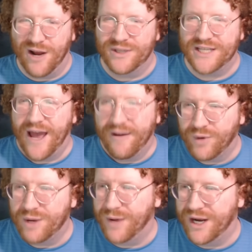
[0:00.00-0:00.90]
No, it's
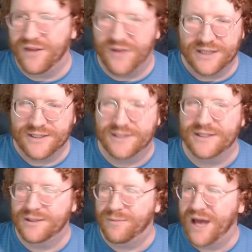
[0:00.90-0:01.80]
everybody thinks this
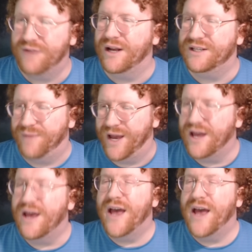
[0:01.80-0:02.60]
is a bad resume.